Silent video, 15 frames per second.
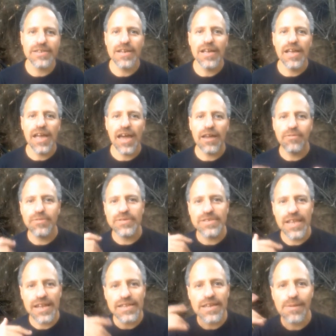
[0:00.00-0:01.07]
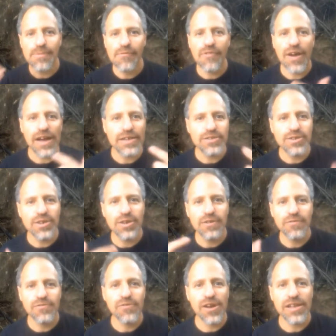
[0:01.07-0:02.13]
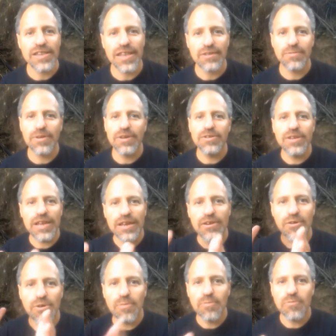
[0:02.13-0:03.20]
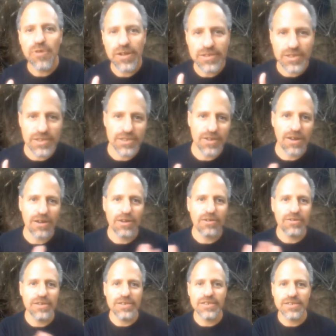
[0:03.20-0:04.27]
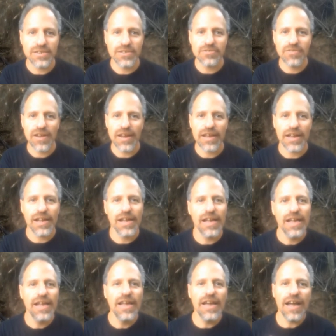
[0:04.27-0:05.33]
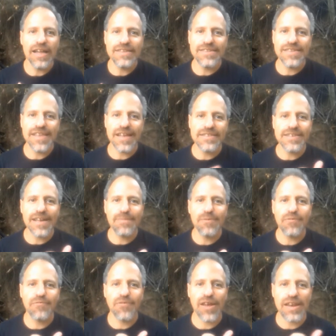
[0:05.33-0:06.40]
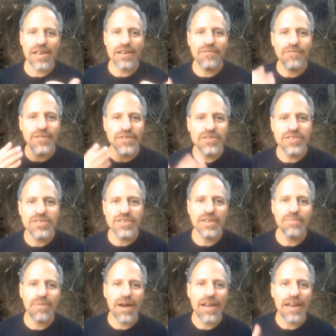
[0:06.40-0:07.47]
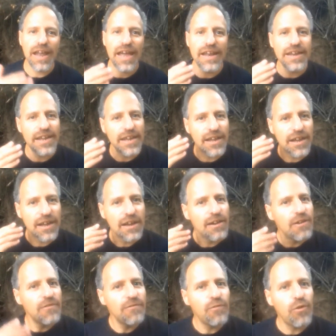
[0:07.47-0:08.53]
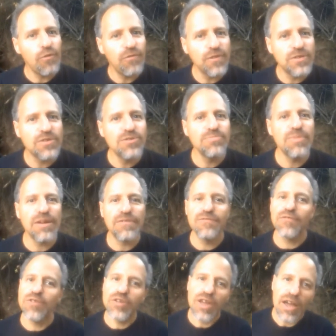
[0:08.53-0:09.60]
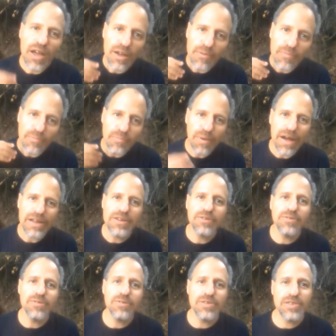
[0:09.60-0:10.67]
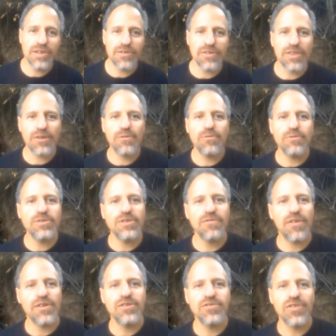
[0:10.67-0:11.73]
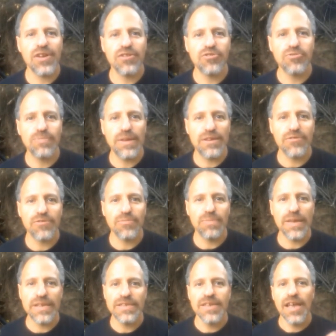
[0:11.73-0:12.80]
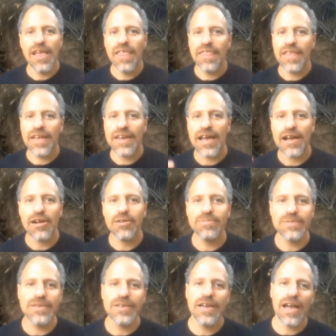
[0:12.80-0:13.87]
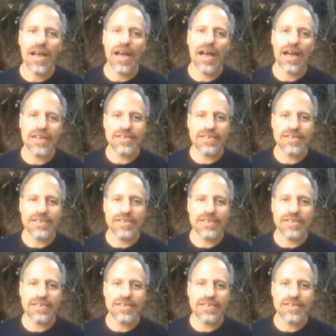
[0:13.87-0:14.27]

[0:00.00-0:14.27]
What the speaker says: it was that type of high turnover rate that we could incorporate into our longer distance running. It's that type of running efficiency by landing forefoot to midfoot by during the course of those 300 meter repeats that helped us